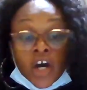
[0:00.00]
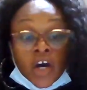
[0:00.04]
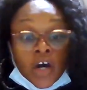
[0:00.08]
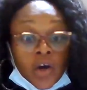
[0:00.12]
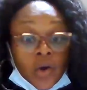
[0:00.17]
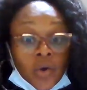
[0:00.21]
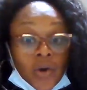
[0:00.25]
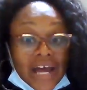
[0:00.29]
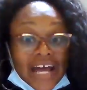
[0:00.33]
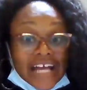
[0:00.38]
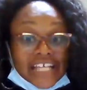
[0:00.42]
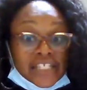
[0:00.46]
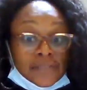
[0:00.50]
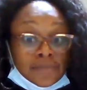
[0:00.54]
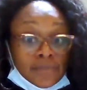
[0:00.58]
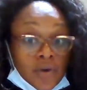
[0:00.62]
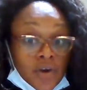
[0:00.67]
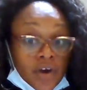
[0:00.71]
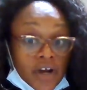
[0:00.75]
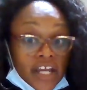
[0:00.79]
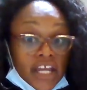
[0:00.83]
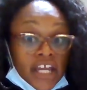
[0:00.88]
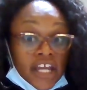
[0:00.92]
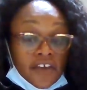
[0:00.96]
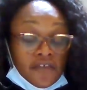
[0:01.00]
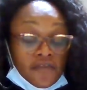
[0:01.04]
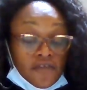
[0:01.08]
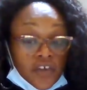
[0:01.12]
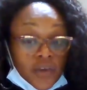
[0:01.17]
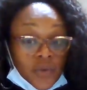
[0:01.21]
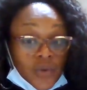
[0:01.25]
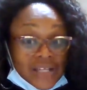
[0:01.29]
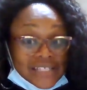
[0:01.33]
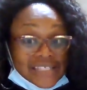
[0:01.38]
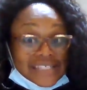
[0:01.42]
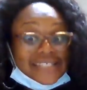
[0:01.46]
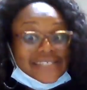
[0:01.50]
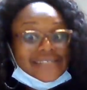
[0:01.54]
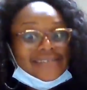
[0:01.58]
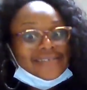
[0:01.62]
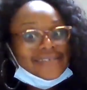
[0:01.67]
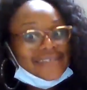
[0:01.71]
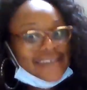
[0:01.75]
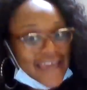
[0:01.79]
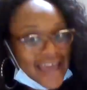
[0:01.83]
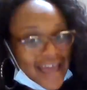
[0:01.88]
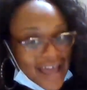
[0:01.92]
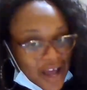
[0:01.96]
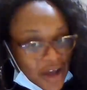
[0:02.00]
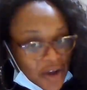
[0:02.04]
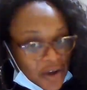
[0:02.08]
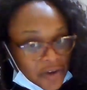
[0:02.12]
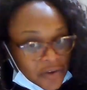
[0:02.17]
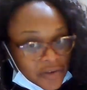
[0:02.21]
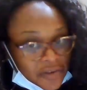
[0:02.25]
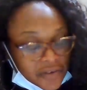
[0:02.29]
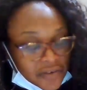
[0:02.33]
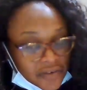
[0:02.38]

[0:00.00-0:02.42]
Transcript: Who has more influence now?